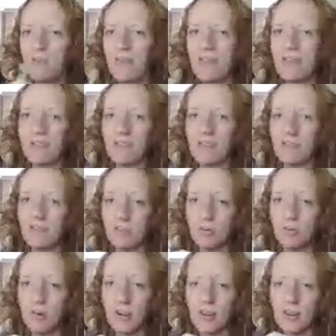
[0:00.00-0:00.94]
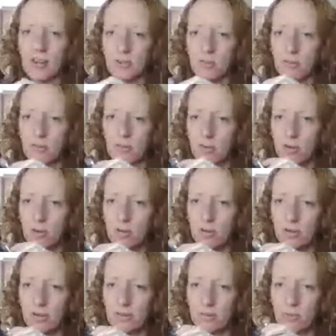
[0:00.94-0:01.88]
It's not too bad here, to be
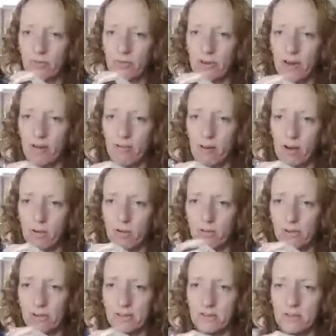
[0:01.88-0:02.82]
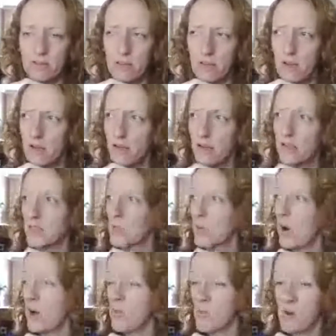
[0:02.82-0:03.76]
fair, Raoul. It's
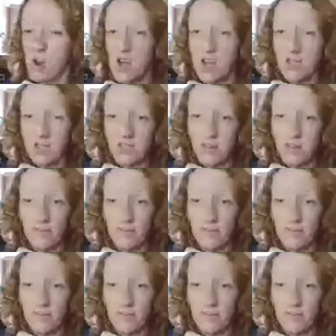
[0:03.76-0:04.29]
quite bright.